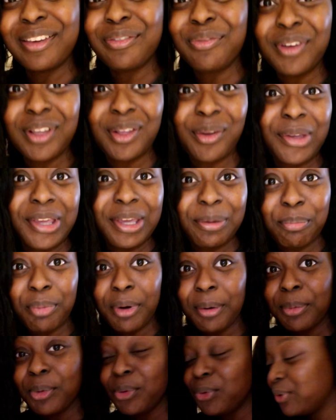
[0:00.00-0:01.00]
if I don't eat
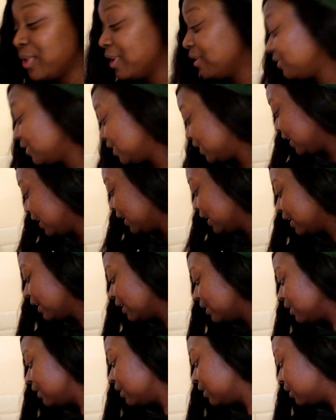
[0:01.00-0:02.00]
popcorn every
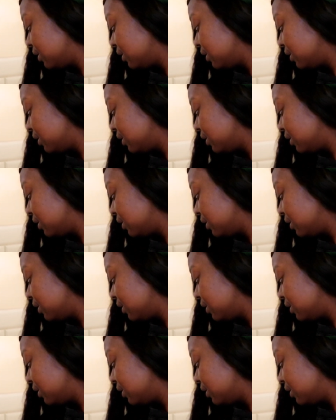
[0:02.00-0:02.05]
day,